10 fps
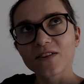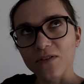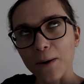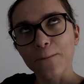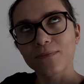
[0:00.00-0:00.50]
so
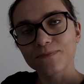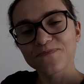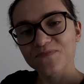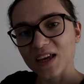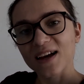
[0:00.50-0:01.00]
yeah
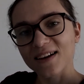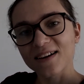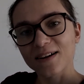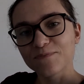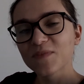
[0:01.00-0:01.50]
yeah yeah
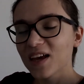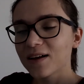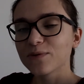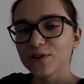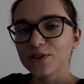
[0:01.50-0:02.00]
yeah
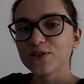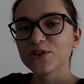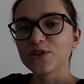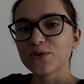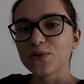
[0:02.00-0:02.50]
I'm going to
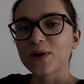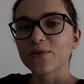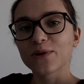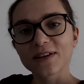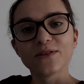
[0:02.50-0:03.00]
show you my
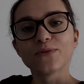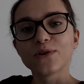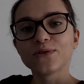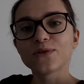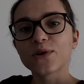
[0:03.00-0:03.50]
walking
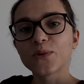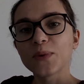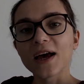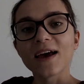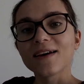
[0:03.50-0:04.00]

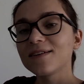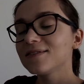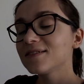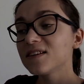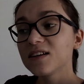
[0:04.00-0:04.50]
wardrobe
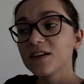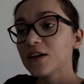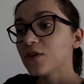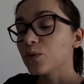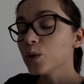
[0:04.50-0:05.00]
and
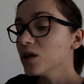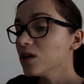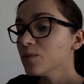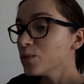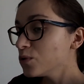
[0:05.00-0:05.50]

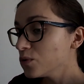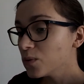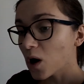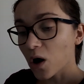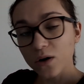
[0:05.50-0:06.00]
we'll
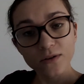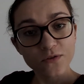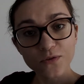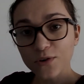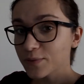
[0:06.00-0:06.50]
move on
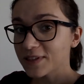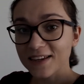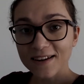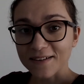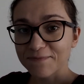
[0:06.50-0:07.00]
from
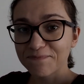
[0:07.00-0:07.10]
there